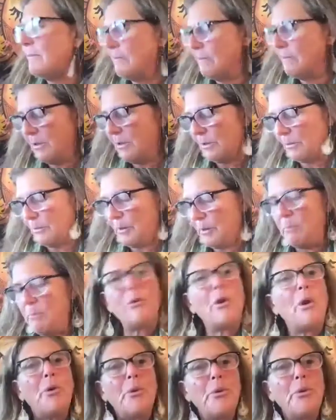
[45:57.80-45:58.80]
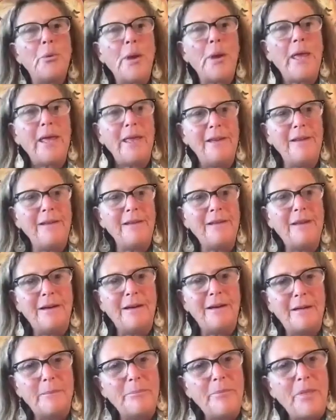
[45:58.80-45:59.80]
will be blown away.
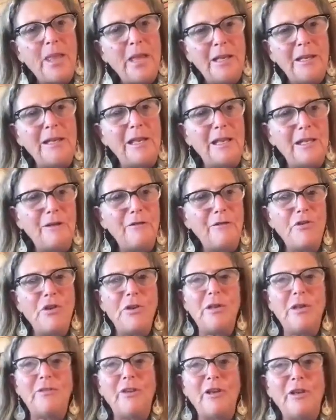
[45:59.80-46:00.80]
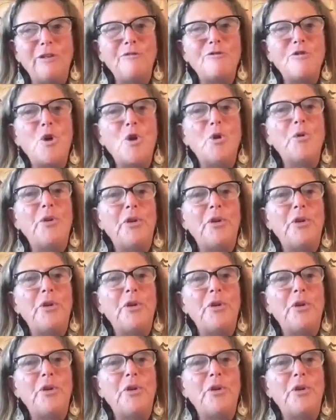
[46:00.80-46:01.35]
And if you get to know